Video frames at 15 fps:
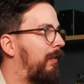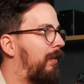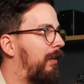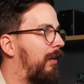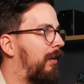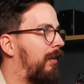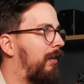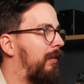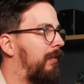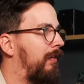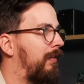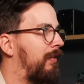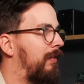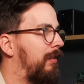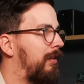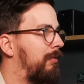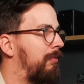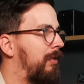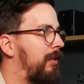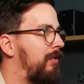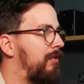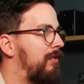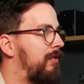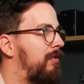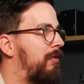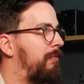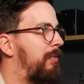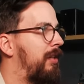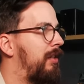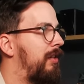And let me just
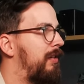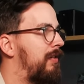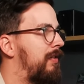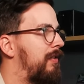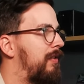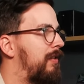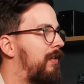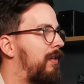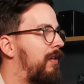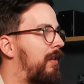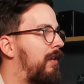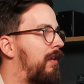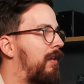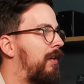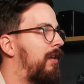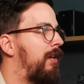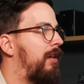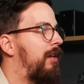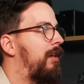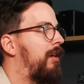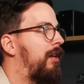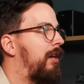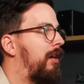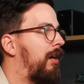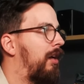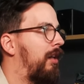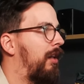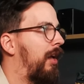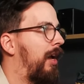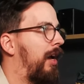copy this.
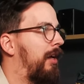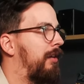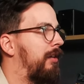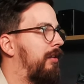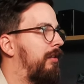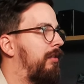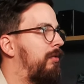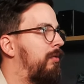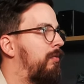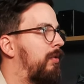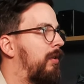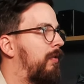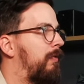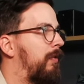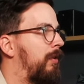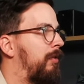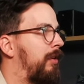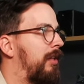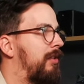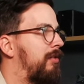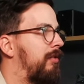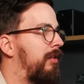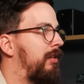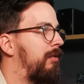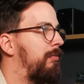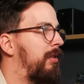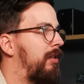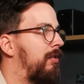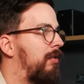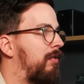I'll add a new workflow that's going to
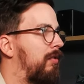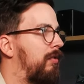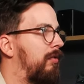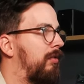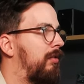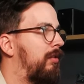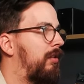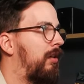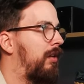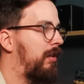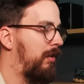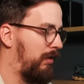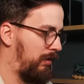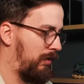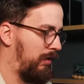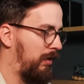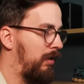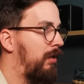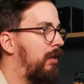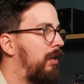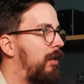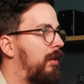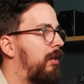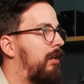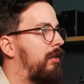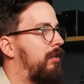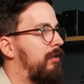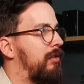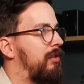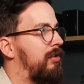be called
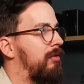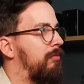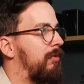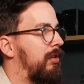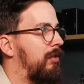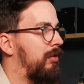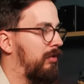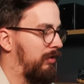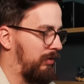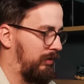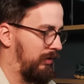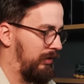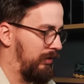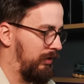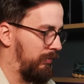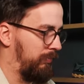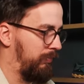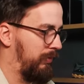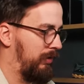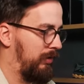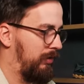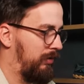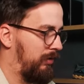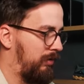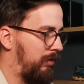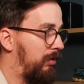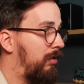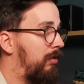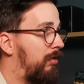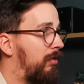customer
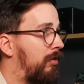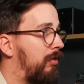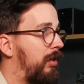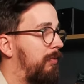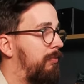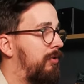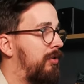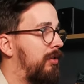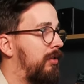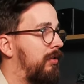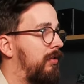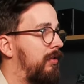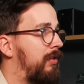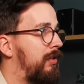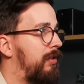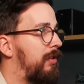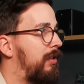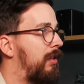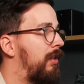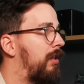subscriptions.